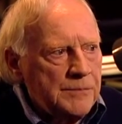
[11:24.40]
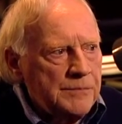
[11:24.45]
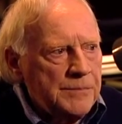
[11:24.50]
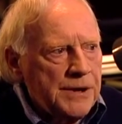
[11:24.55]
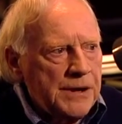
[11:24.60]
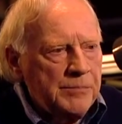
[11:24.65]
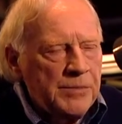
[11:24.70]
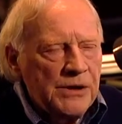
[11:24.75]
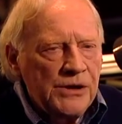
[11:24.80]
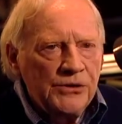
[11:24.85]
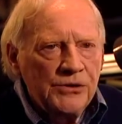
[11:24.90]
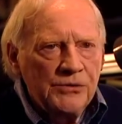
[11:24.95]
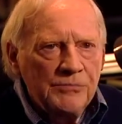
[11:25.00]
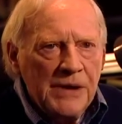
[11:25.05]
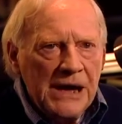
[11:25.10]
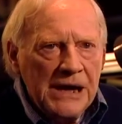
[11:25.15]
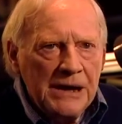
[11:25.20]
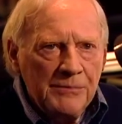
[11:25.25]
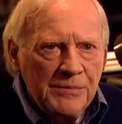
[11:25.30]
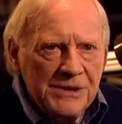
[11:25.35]
people who
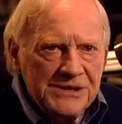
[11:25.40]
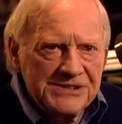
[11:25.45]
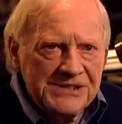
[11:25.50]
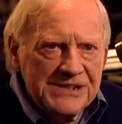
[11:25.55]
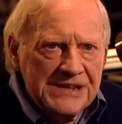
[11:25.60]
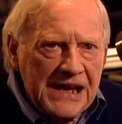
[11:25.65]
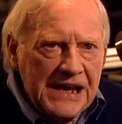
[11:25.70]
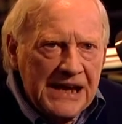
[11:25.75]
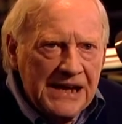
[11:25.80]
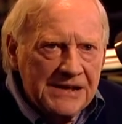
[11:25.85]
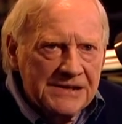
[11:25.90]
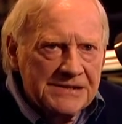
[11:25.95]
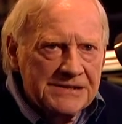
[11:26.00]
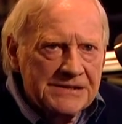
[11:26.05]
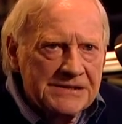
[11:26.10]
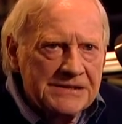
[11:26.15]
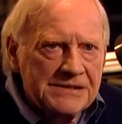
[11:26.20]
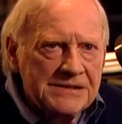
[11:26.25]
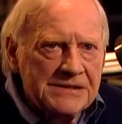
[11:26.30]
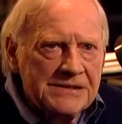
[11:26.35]
made
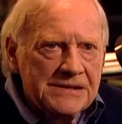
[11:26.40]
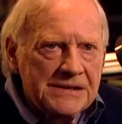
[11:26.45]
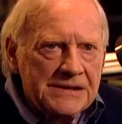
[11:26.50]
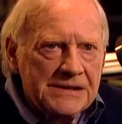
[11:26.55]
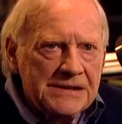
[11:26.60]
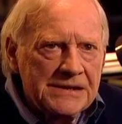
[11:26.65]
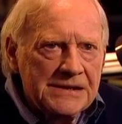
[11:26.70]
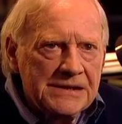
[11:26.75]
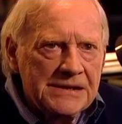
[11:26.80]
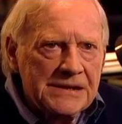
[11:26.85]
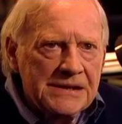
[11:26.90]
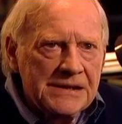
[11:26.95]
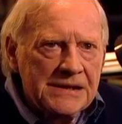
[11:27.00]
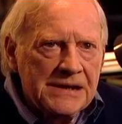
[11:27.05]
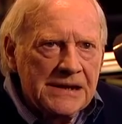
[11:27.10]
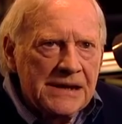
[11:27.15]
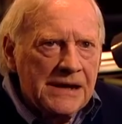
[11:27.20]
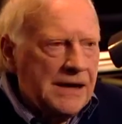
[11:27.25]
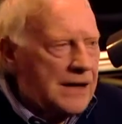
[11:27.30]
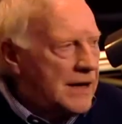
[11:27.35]
mistakes
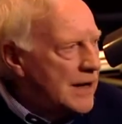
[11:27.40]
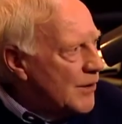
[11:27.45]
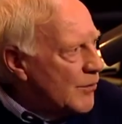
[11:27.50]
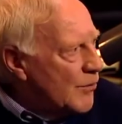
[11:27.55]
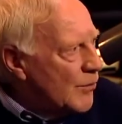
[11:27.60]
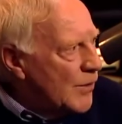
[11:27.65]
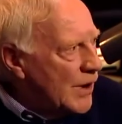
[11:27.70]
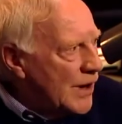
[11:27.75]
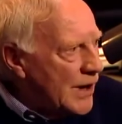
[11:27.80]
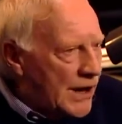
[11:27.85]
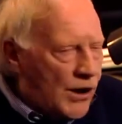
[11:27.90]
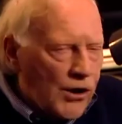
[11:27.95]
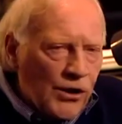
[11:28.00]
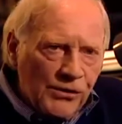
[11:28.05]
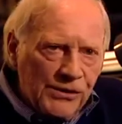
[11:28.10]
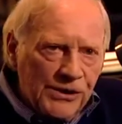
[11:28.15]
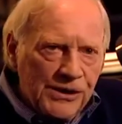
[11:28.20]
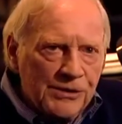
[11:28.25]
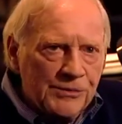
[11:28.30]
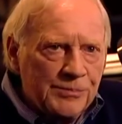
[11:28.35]
were
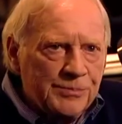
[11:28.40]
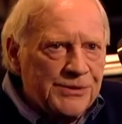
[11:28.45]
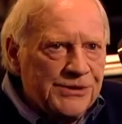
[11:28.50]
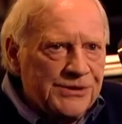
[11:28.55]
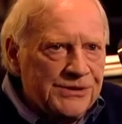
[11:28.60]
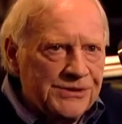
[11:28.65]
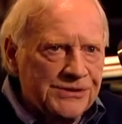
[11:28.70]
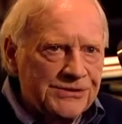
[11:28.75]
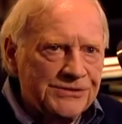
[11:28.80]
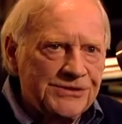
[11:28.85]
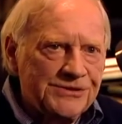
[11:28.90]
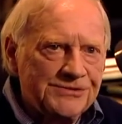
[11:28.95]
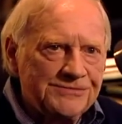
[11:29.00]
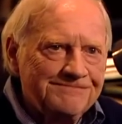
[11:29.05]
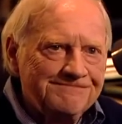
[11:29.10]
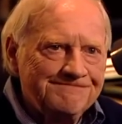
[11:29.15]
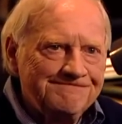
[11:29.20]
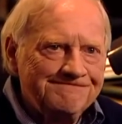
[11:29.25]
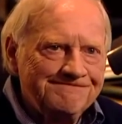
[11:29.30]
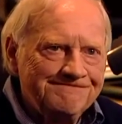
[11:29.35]
holding up production.
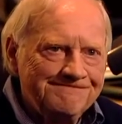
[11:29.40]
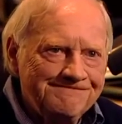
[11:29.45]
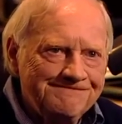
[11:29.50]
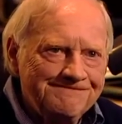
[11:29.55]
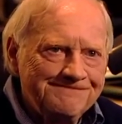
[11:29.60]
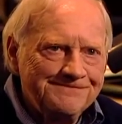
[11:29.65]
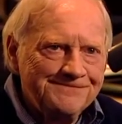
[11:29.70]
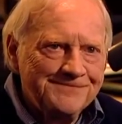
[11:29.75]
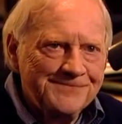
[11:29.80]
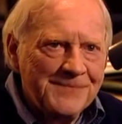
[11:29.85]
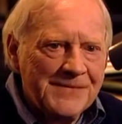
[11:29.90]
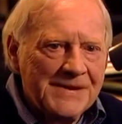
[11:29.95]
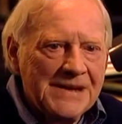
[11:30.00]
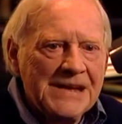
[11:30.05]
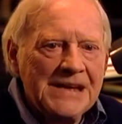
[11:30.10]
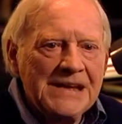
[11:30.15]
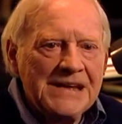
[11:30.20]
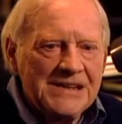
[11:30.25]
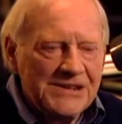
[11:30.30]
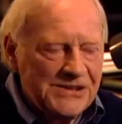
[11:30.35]

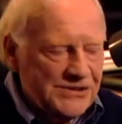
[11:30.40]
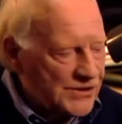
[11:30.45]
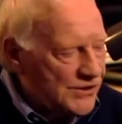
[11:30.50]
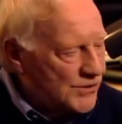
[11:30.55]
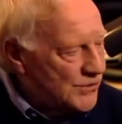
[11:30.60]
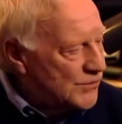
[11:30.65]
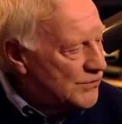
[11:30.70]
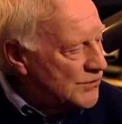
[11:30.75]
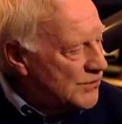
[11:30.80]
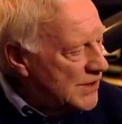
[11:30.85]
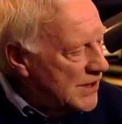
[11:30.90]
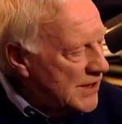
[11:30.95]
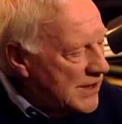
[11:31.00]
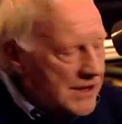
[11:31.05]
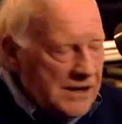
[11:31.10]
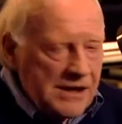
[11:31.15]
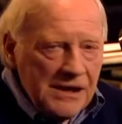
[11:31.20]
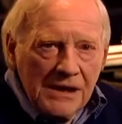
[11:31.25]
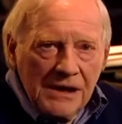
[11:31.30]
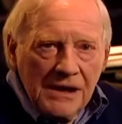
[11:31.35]
So
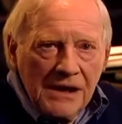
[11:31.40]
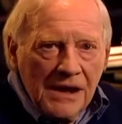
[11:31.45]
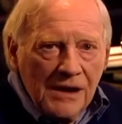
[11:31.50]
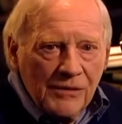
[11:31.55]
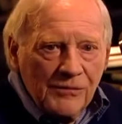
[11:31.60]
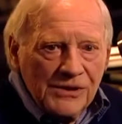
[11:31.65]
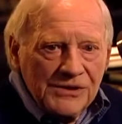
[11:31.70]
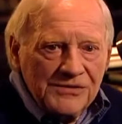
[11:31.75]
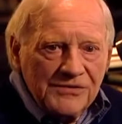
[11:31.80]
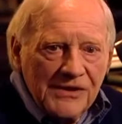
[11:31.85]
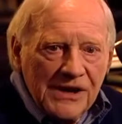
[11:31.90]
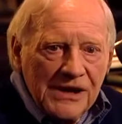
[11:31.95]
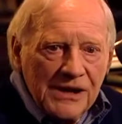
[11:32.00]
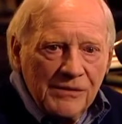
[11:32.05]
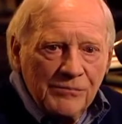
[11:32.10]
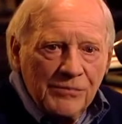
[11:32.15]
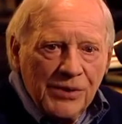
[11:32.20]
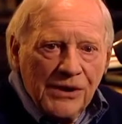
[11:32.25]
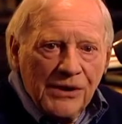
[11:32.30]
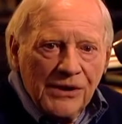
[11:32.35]
it was very
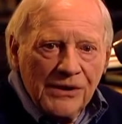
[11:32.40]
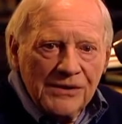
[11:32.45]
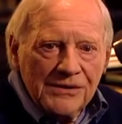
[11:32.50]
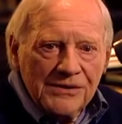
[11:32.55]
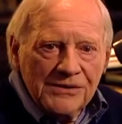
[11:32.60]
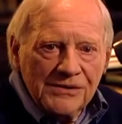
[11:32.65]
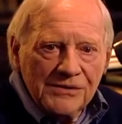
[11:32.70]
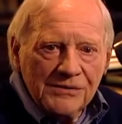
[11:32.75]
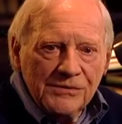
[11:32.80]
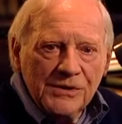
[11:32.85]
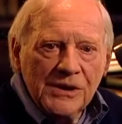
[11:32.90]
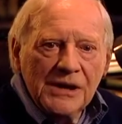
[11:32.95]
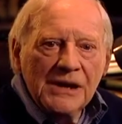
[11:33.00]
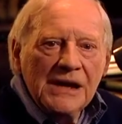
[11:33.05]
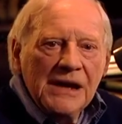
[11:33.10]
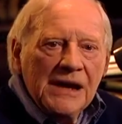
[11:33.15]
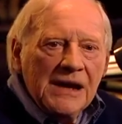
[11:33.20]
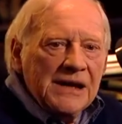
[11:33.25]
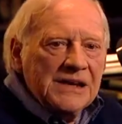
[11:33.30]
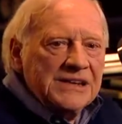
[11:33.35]
important to
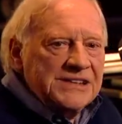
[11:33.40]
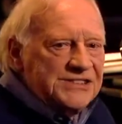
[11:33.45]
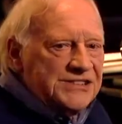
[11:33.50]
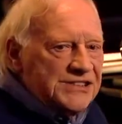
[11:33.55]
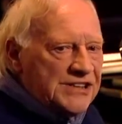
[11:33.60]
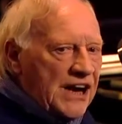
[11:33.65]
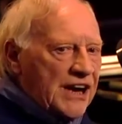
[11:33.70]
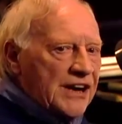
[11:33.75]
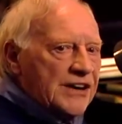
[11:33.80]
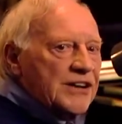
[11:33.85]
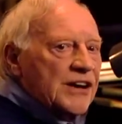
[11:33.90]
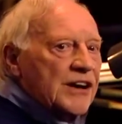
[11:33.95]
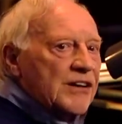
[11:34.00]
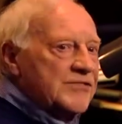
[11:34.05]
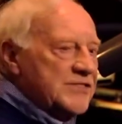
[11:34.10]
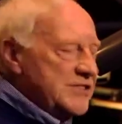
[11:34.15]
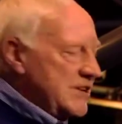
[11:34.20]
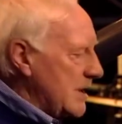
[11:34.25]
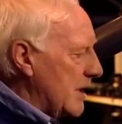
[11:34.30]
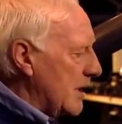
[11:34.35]
start
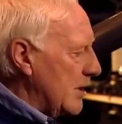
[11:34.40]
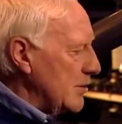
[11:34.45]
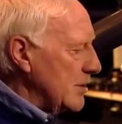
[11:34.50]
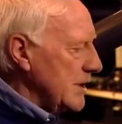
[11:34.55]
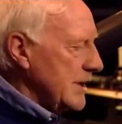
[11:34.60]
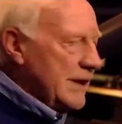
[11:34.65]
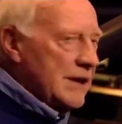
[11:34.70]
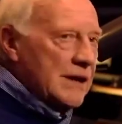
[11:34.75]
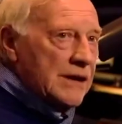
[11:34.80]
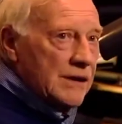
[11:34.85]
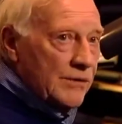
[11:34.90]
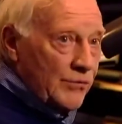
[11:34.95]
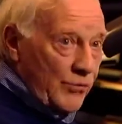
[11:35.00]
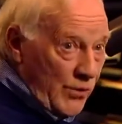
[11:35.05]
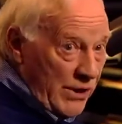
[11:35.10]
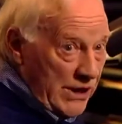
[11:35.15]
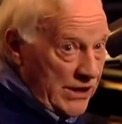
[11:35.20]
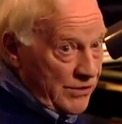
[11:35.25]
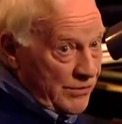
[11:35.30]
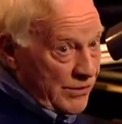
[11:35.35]
off slowly
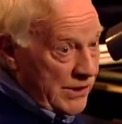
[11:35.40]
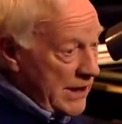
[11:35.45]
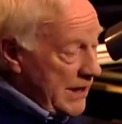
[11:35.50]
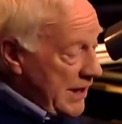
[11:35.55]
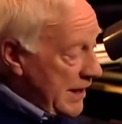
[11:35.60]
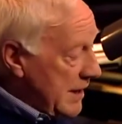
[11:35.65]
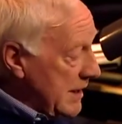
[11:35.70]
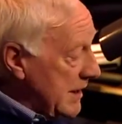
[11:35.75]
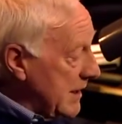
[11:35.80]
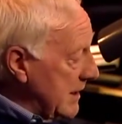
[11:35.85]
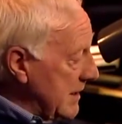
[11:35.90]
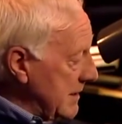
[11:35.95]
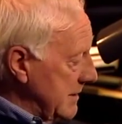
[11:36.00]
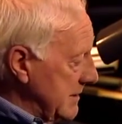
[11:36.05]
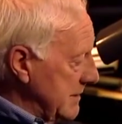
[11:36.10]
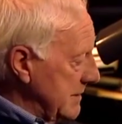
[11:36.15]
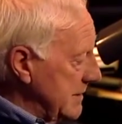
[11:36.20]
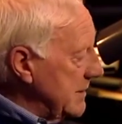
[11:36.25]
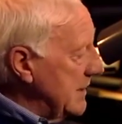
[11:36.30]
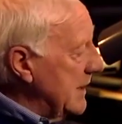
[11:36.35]
when you were learning
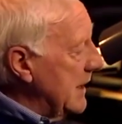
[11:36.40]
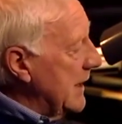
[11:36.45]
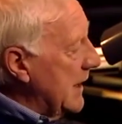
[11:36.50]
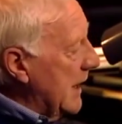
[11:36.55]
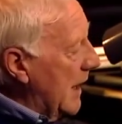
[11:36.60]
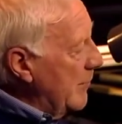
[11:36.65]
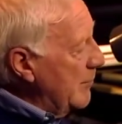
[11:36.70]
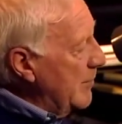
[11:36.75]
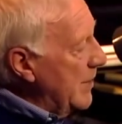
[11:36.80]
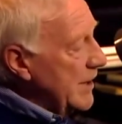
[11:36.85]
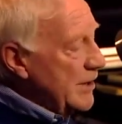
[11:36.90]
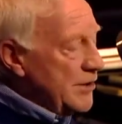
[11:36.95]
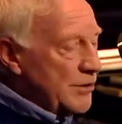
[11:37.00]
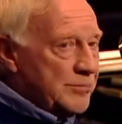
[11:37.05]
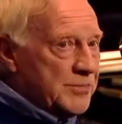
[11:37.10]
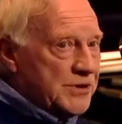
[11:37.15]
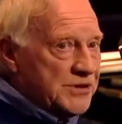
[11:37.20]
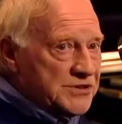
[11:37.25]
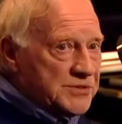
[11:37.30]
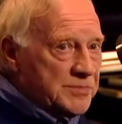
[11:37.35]
and build
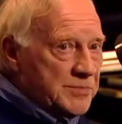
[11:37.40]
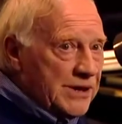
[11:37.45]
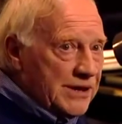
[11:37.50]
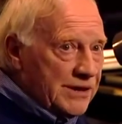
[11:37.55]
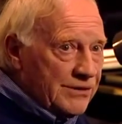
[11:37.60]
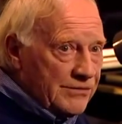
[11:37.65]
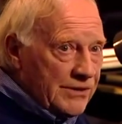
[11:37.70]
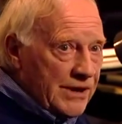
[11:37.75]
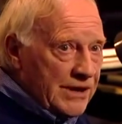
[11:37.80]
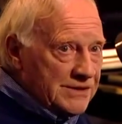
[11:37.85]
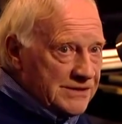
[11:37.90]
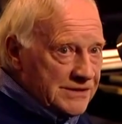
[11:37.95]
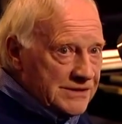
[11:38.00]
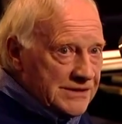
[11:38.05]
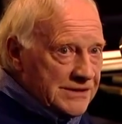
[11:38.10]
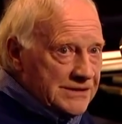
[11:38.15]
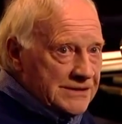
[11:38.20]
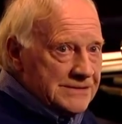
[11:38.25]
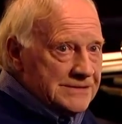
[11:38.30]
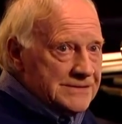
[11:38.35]
up your speed gradually.